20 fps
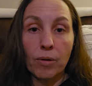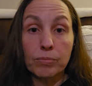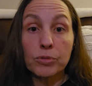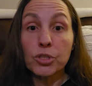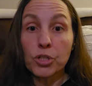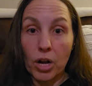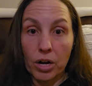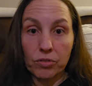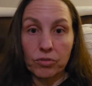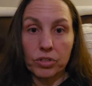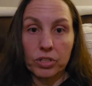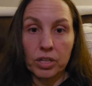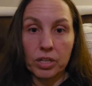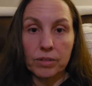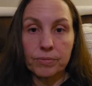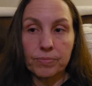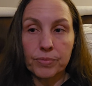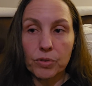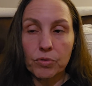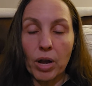
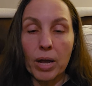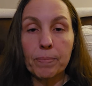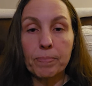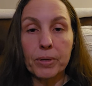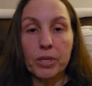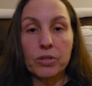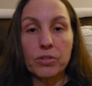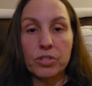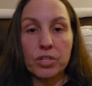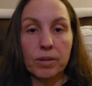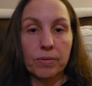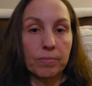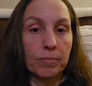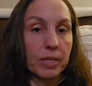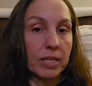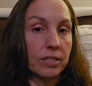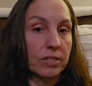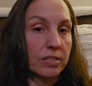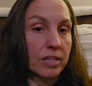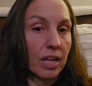generally, right? Because that
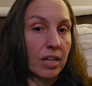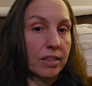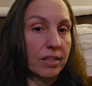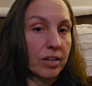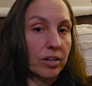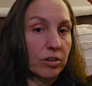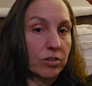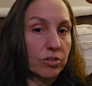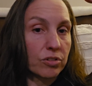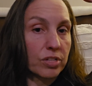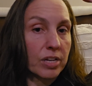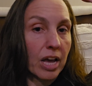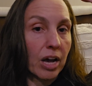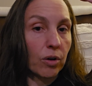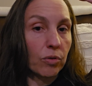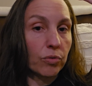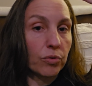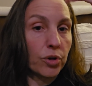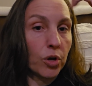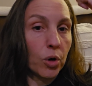means that there's
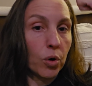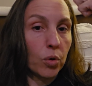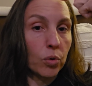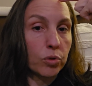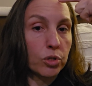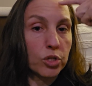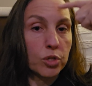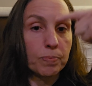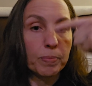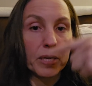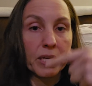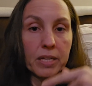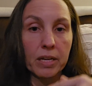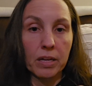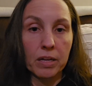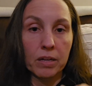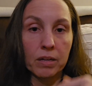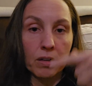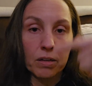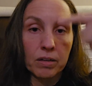now no
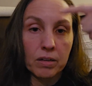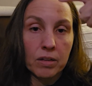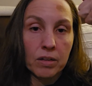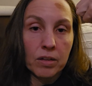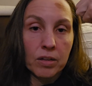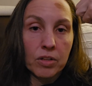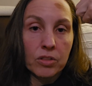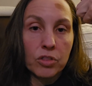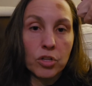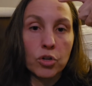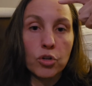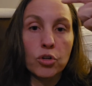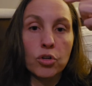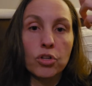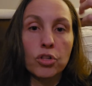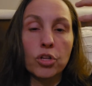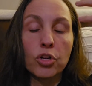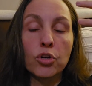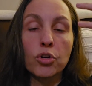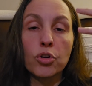speaking.
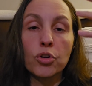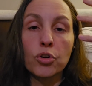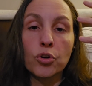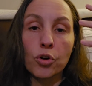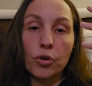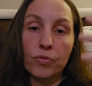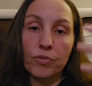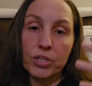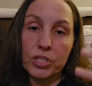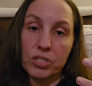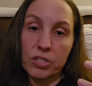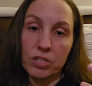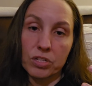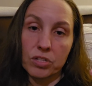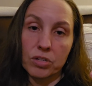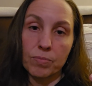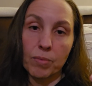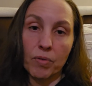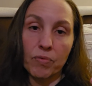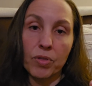The nervous
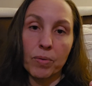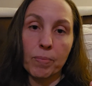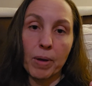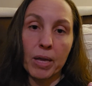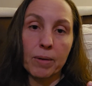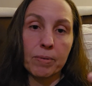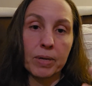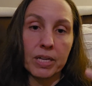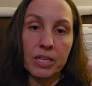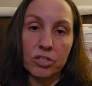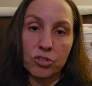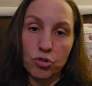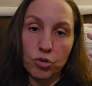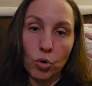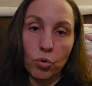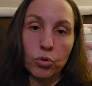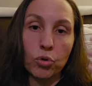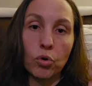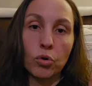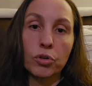system of the baby is
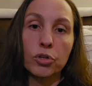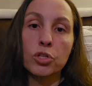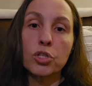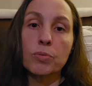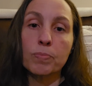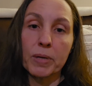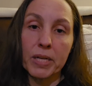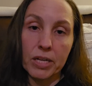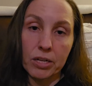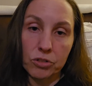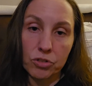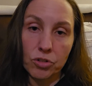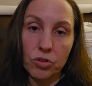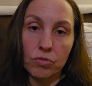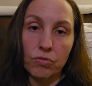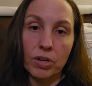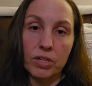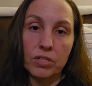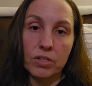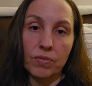no longer speaking to the
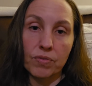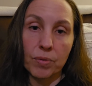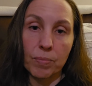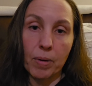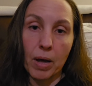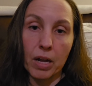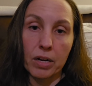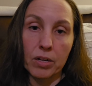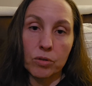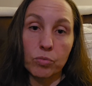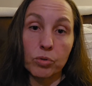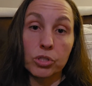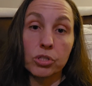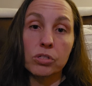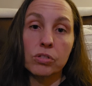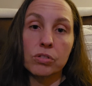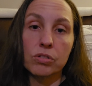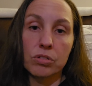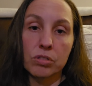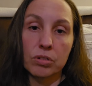rest of the body, which
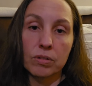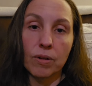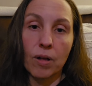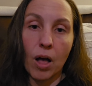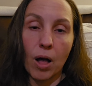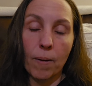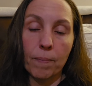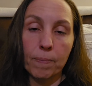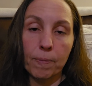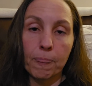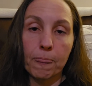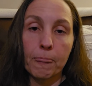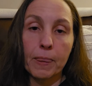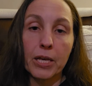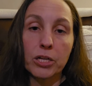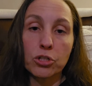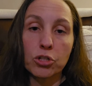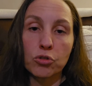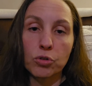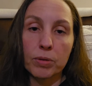is
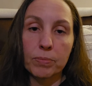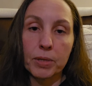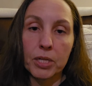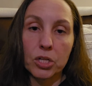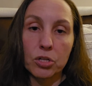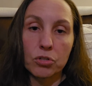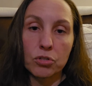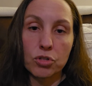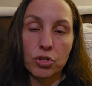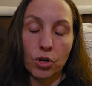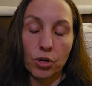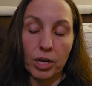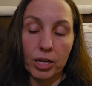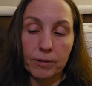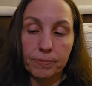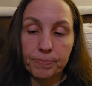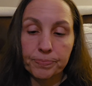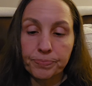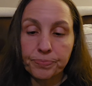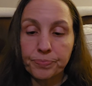extremely concerning.
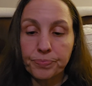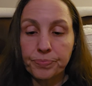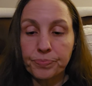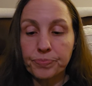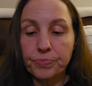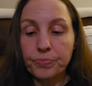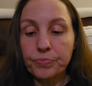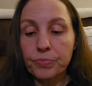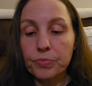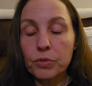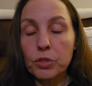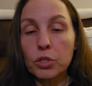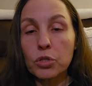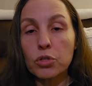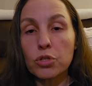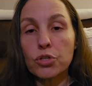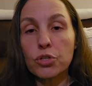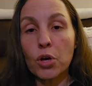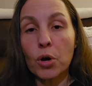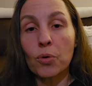
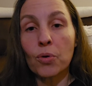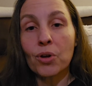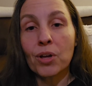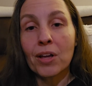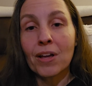So,